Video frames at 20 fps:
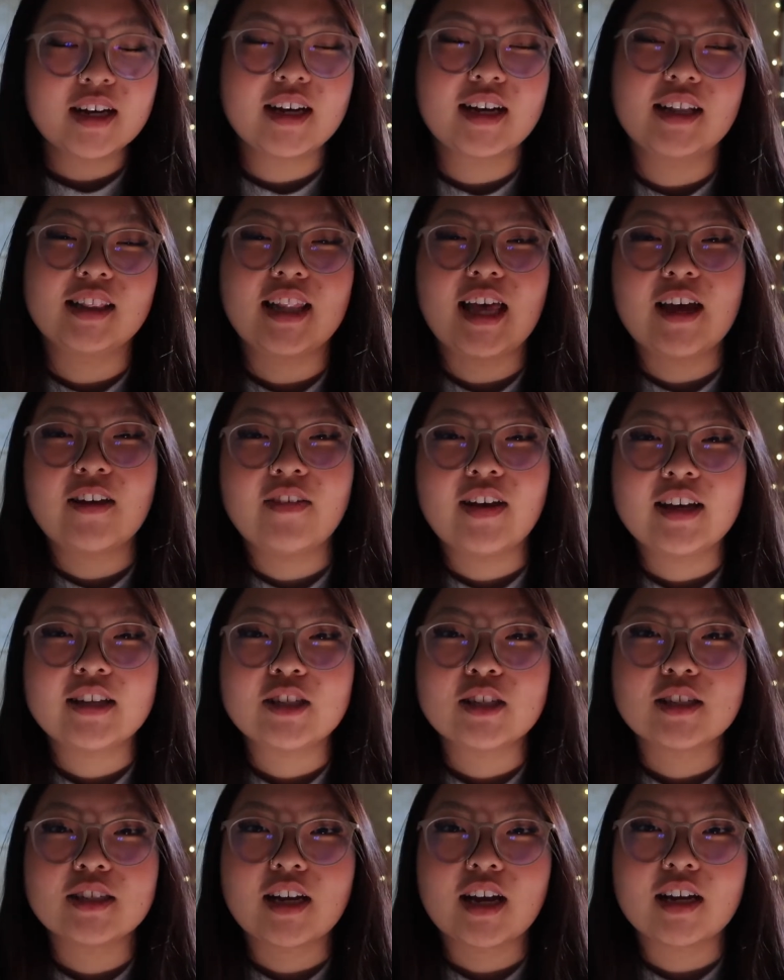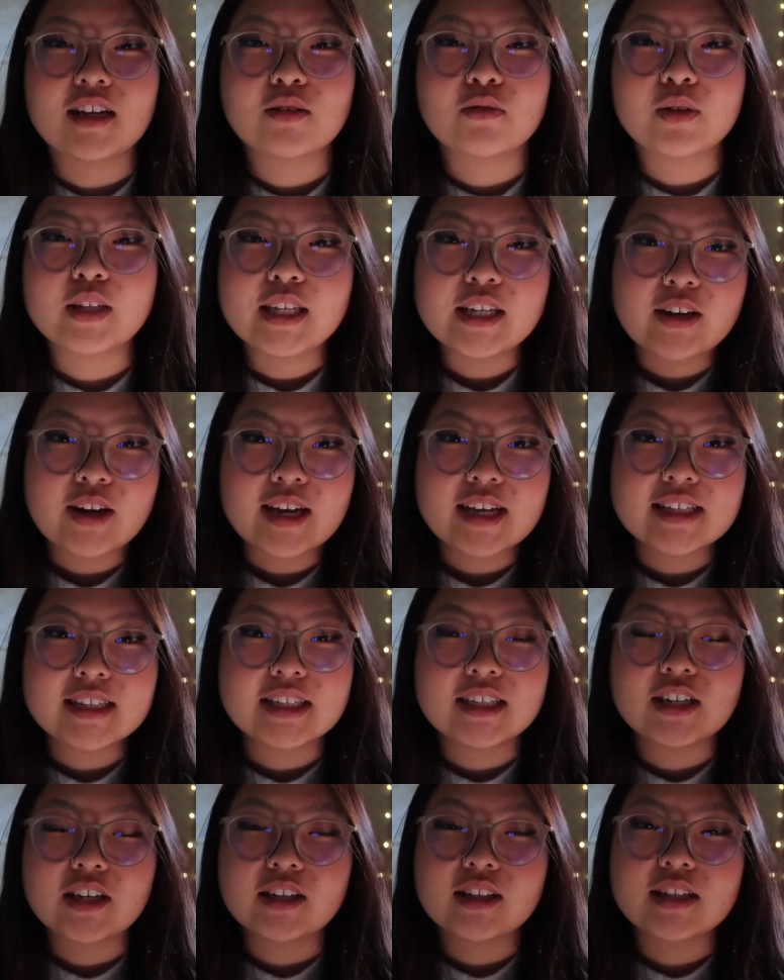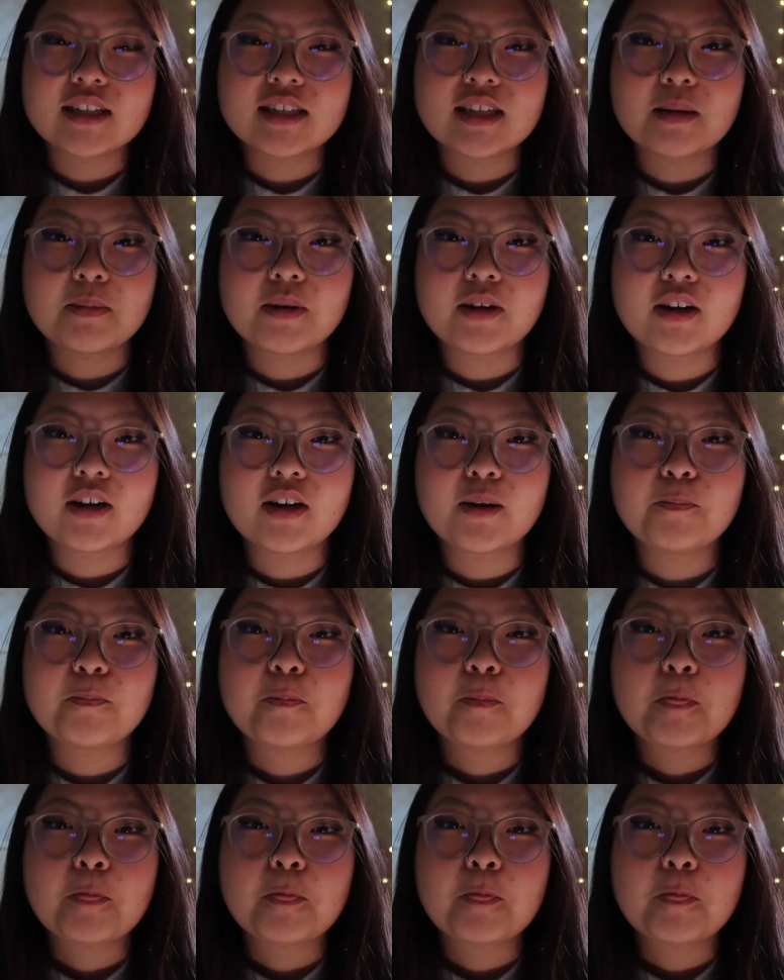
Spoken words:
Life has just got really crazy during the summer.